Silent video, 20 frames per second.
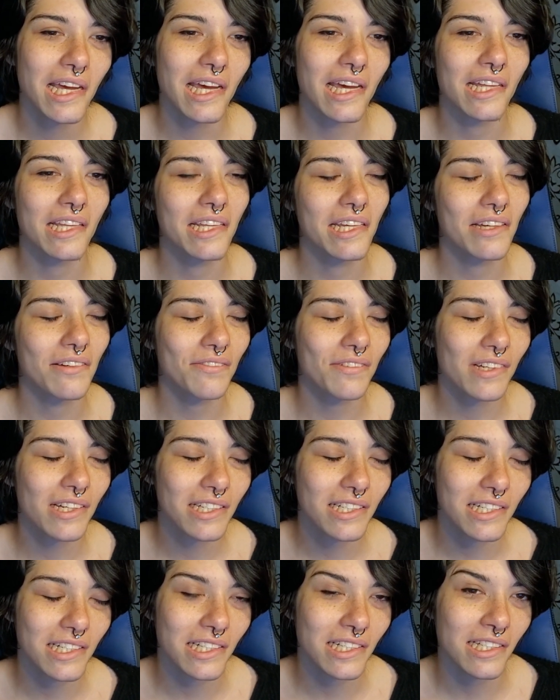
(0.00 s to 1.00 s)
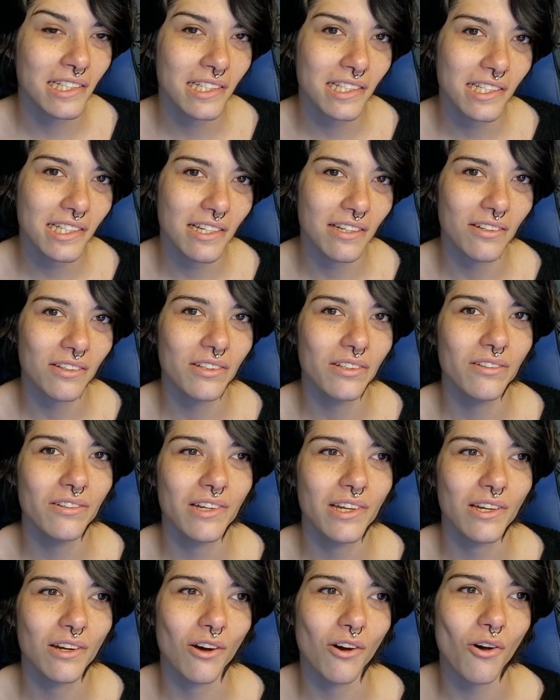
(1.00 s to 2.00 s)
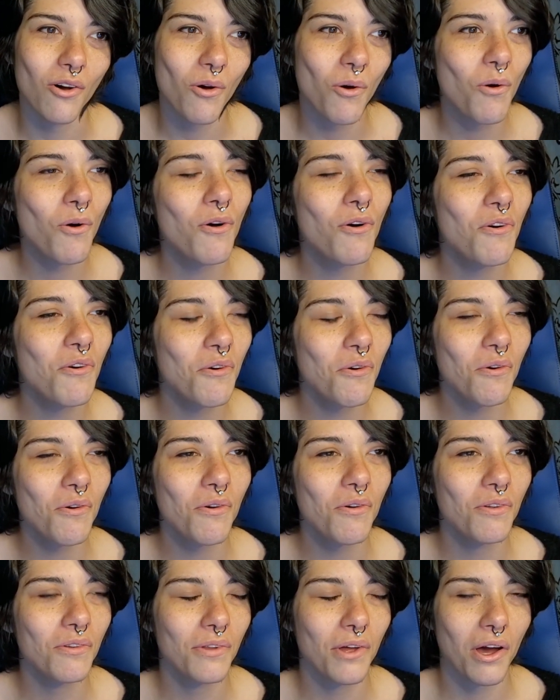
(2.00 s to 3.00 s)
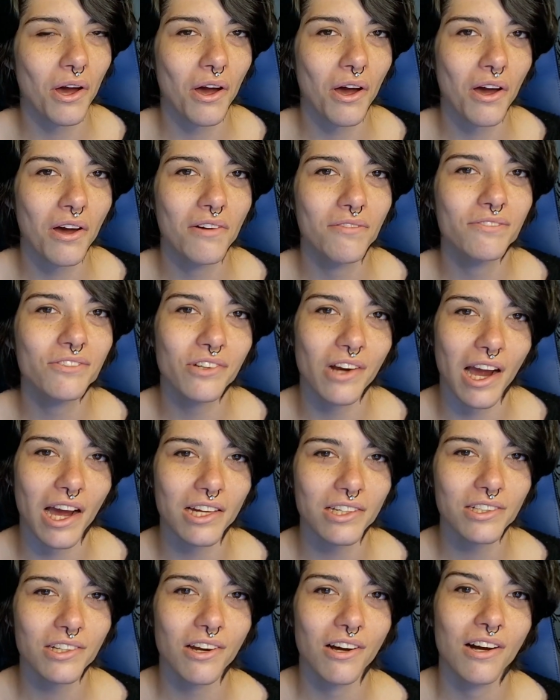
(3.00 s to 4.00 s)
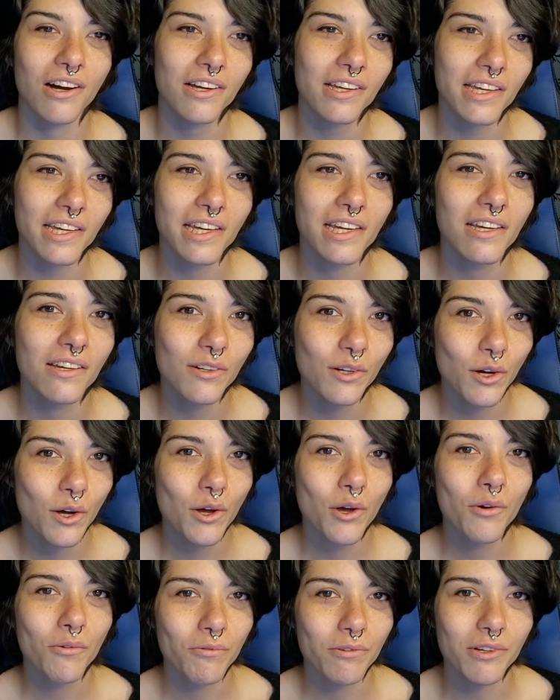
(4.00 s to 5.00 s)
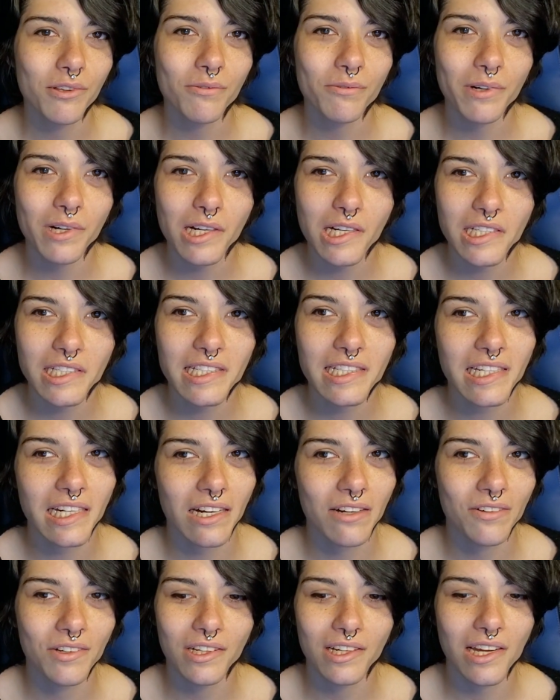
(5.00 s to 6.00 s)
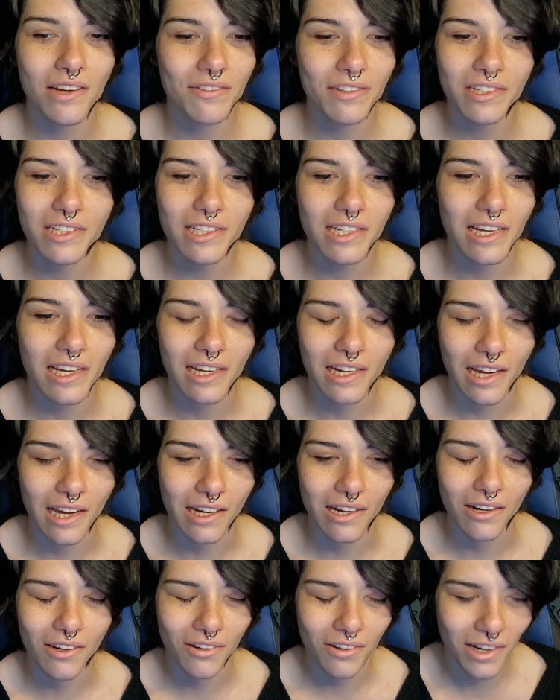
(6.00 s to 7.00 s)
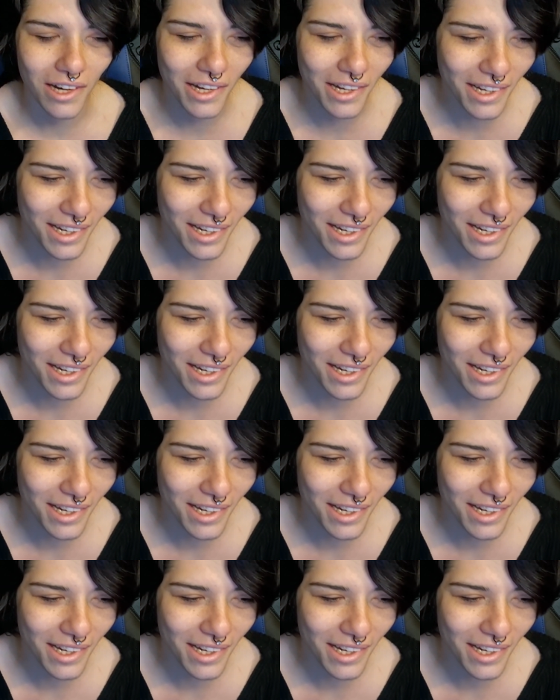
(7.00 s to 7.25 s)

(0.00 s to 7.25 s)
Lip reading: and League of Legends included a whole lot of trash talking with words that I would never say now.